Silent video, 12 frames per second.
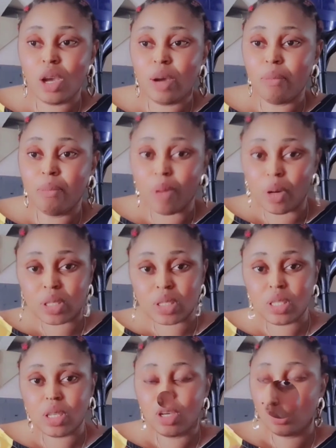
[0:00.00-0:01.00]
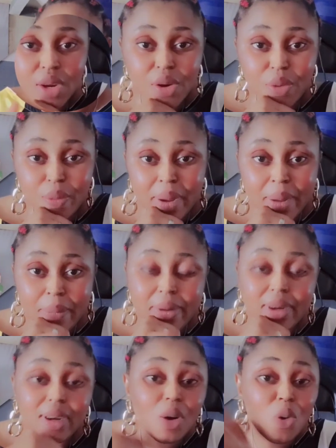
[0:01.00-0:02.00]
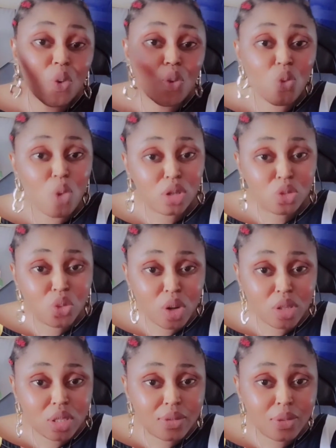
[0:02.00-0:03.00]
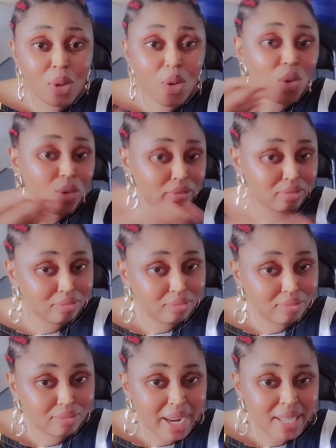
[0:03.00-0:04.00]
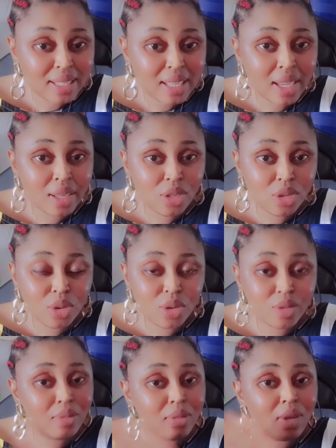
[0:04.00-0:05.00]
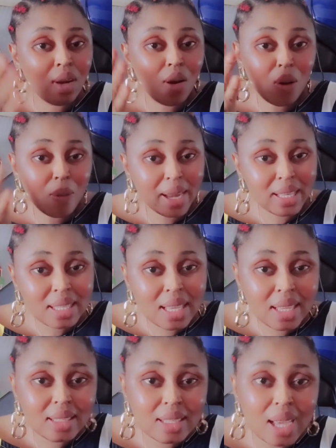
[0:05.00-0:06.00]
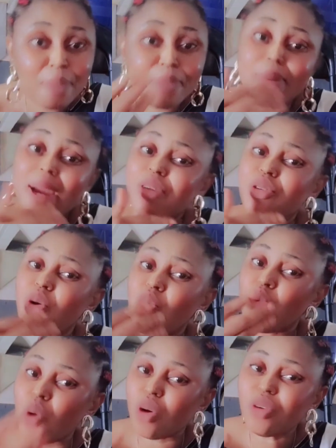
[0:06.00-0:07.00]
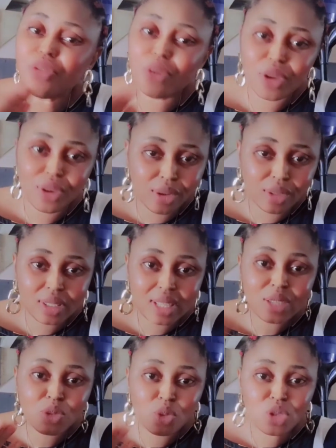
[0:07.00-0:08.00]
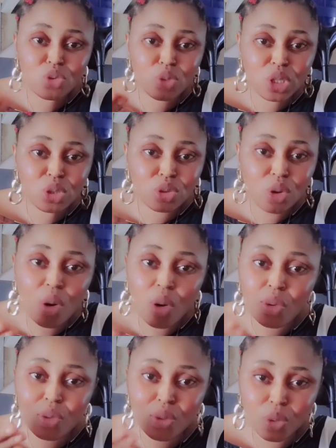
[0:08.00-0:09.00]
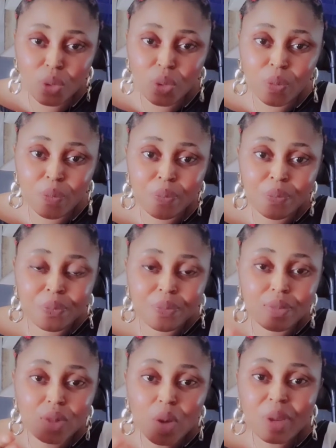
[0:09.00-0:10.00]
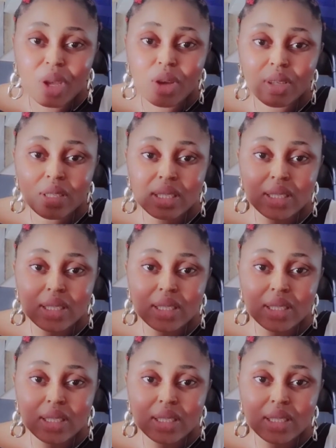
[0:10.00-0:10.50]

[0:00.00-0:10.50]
but remember what works for my skin tone or my skin type might not work for yours that's what we should all know not because